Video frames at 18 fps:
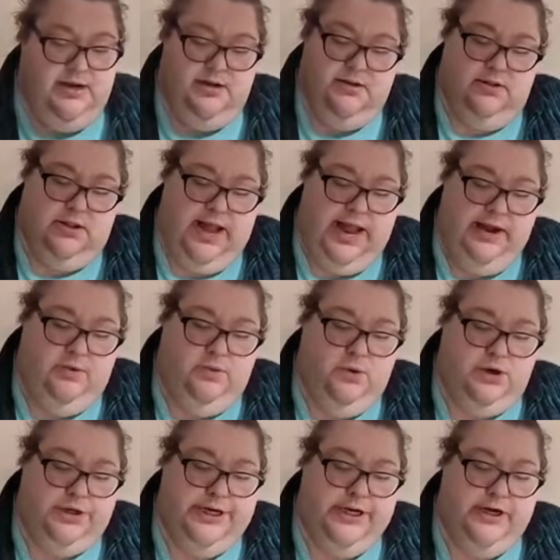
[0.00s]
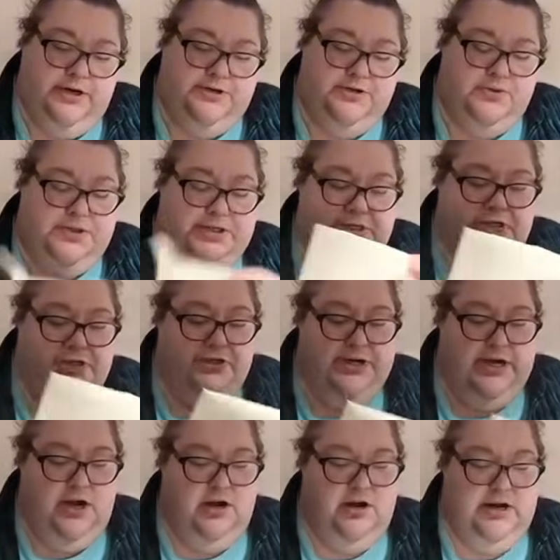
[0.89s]
like working on 22
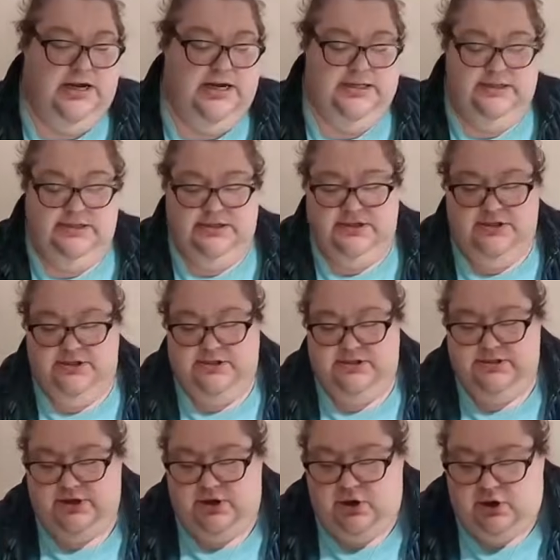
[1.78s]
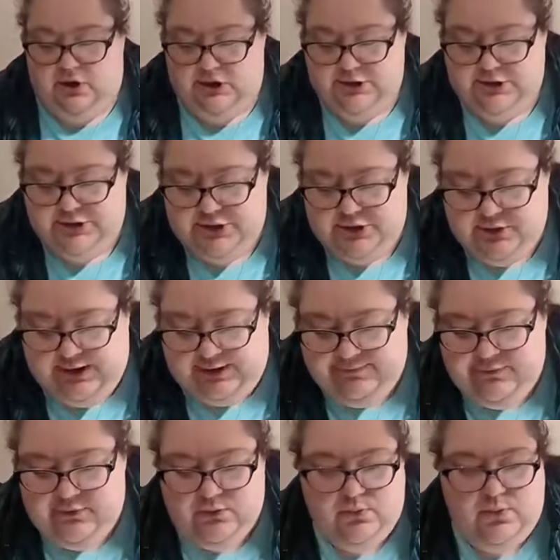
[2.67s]
count. It's just hard to
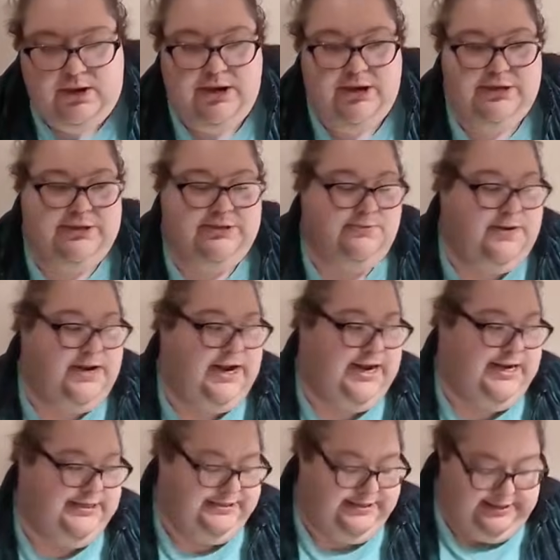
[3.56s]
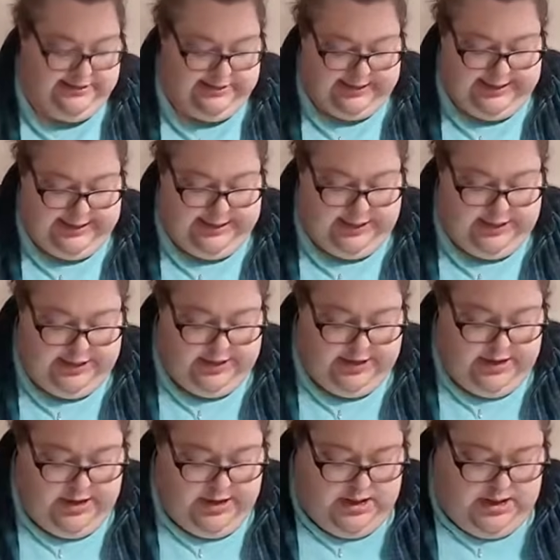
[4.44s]
after a while because my eyes get tired.
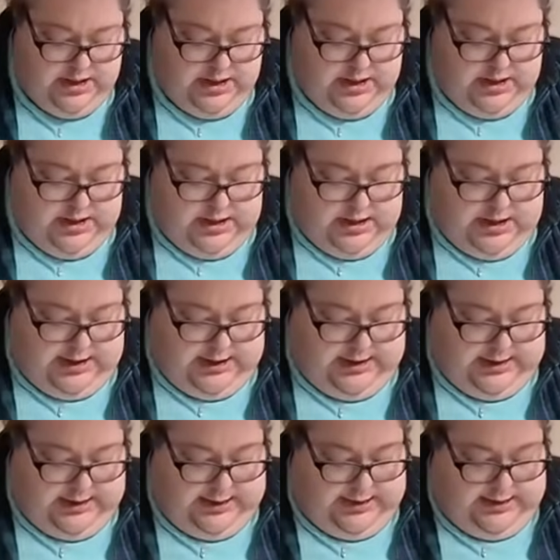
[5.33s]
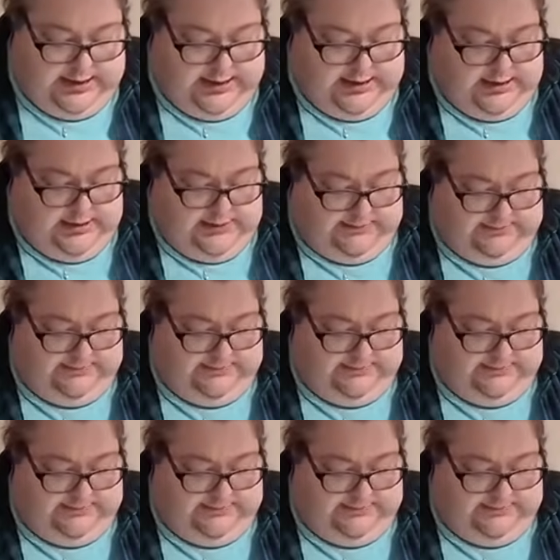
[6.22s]
And